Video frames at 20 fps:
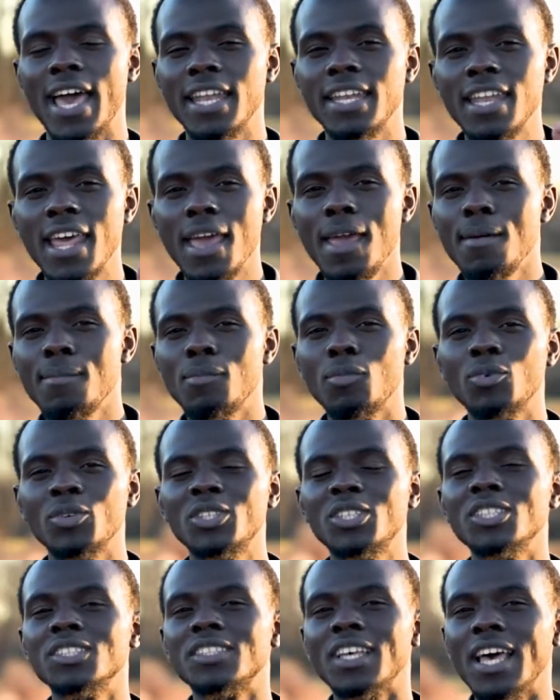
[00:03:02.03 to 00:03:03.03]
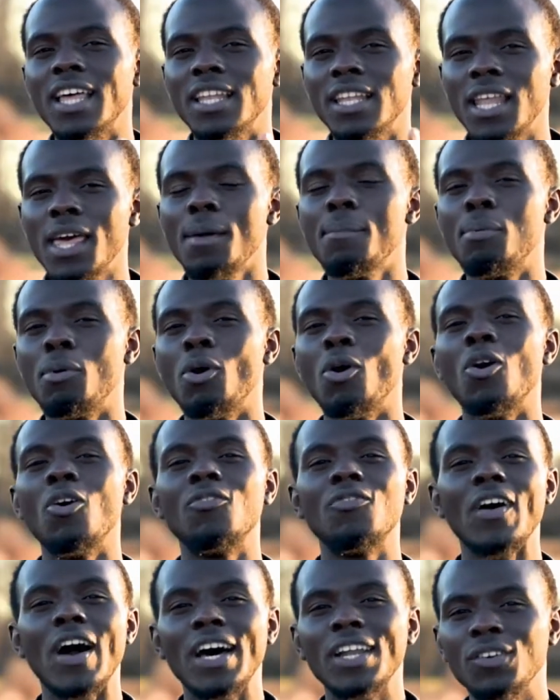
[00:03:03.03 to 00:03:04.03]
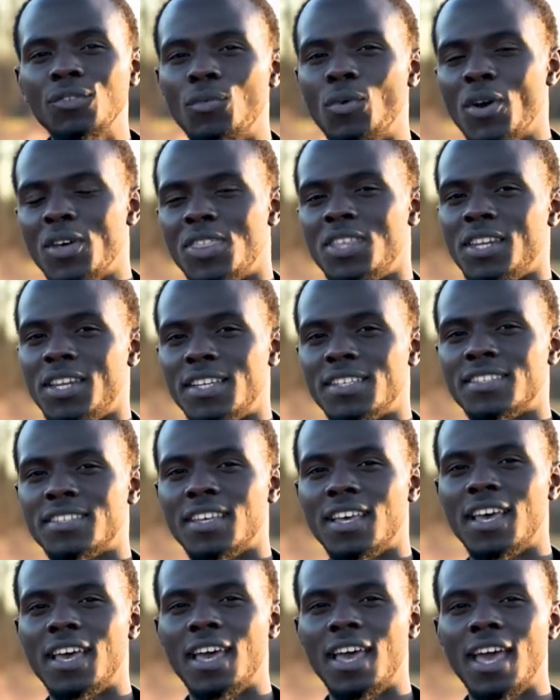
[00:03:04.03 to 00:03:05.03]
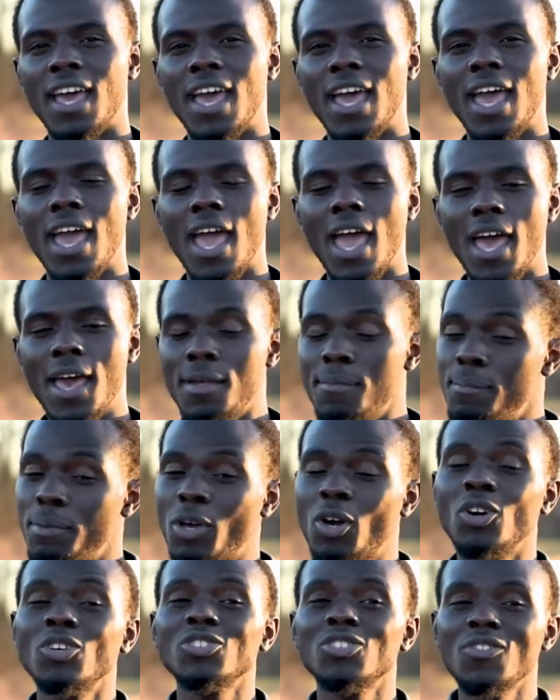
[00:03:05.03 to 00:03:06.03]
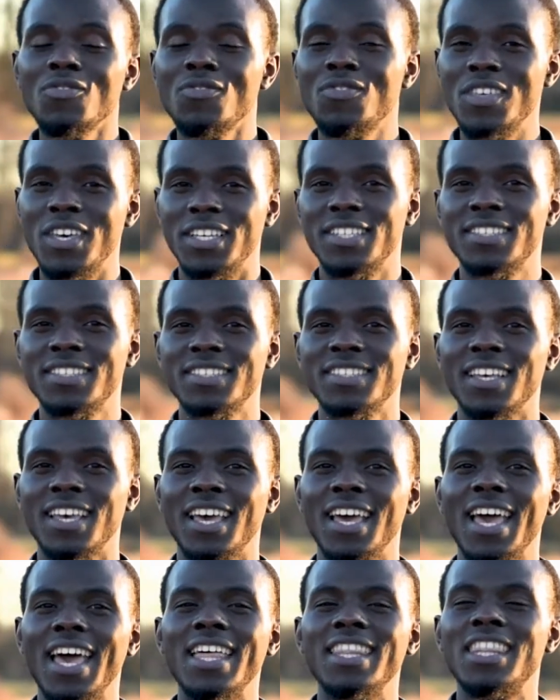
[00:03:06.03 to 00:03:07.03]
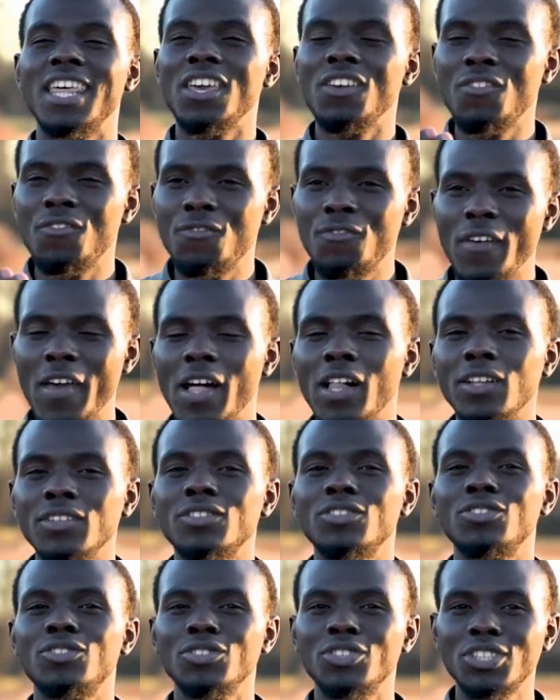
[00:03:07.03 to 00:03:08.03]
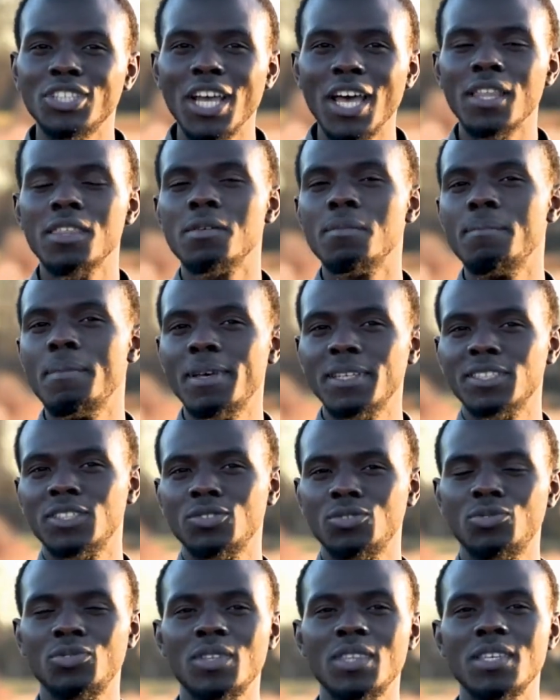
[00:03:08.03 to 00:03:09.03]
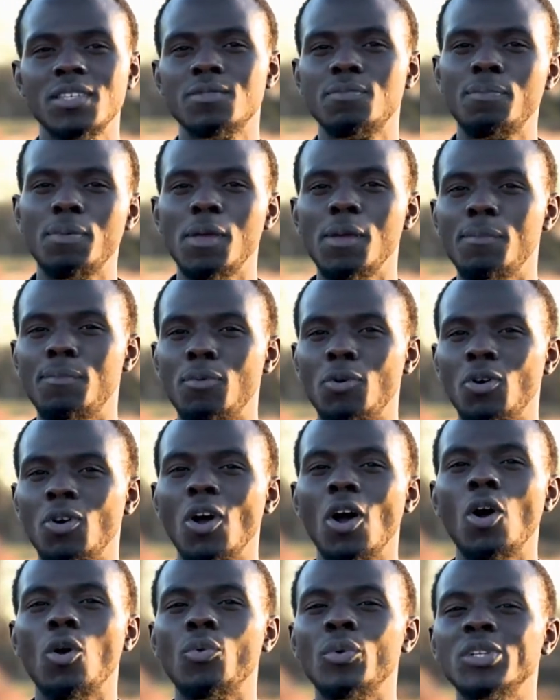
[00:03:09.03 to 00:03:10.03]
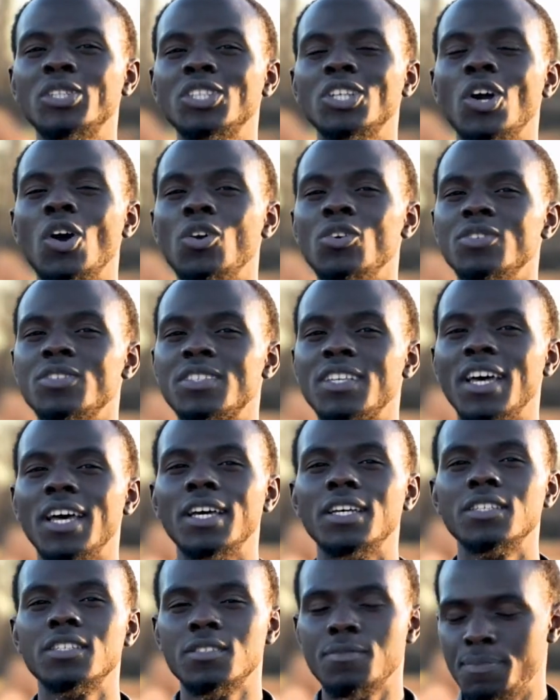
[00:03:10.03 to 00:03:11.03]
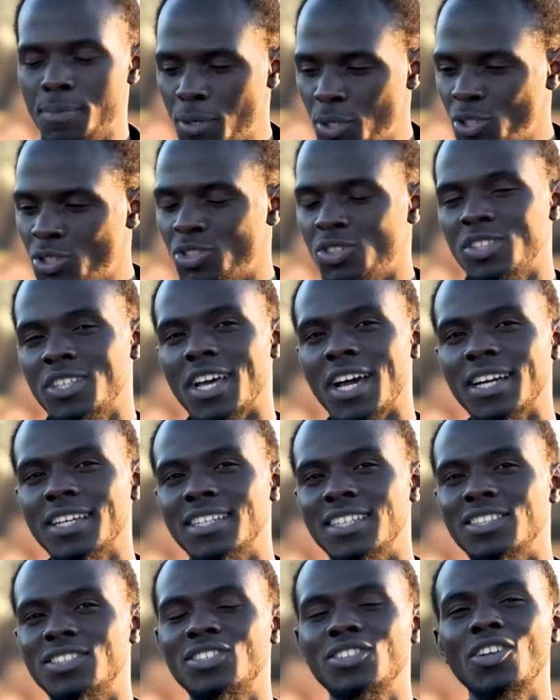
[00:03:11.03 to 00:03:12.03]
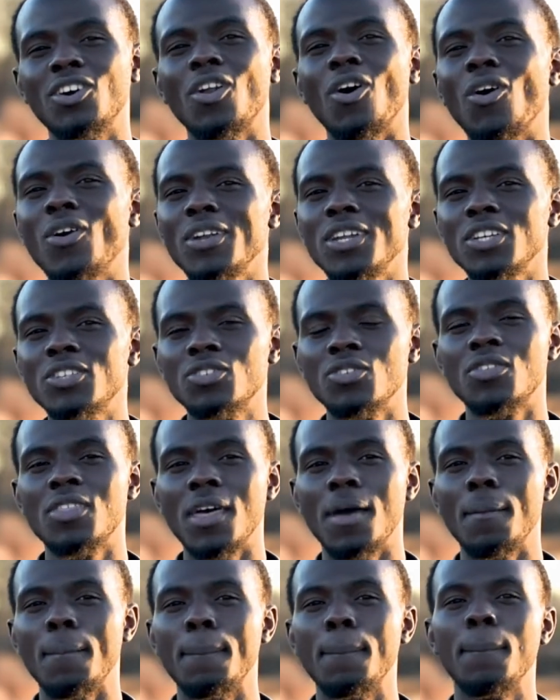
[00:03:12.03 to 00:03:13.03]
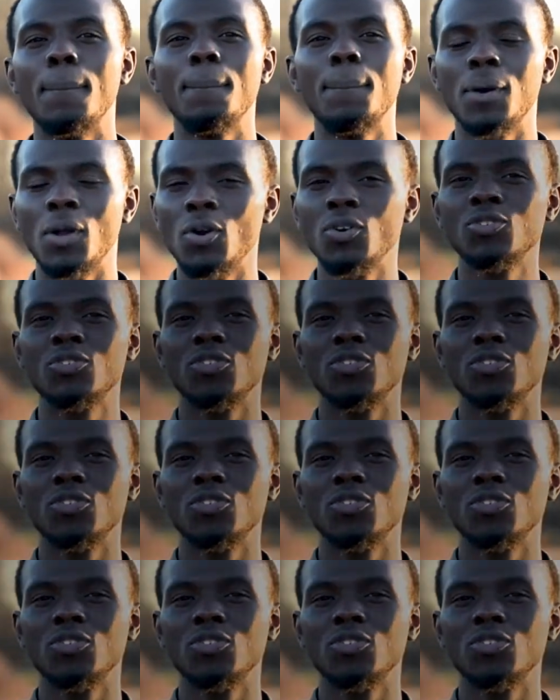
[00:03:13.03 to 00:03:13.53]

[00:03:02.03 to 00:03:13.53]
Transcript: a name which is a label of unworthiness. And because of this, they failed to share the message with these people, which caused spiritual darkness not only to them, but